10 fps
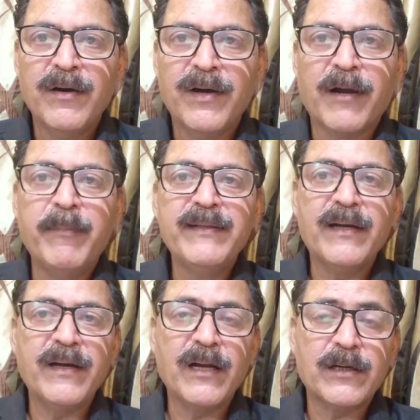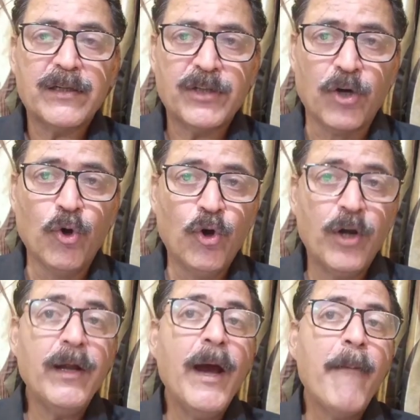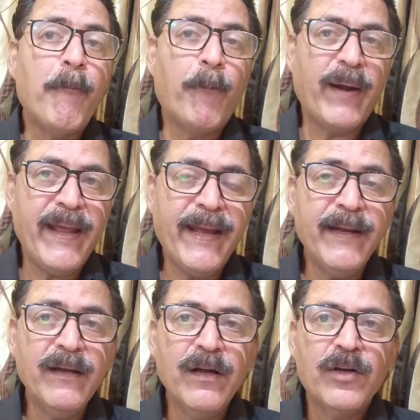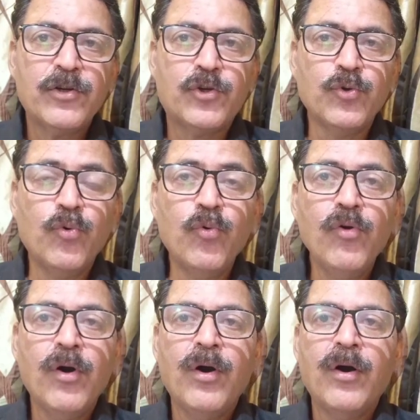Rabindranath Tagore praying to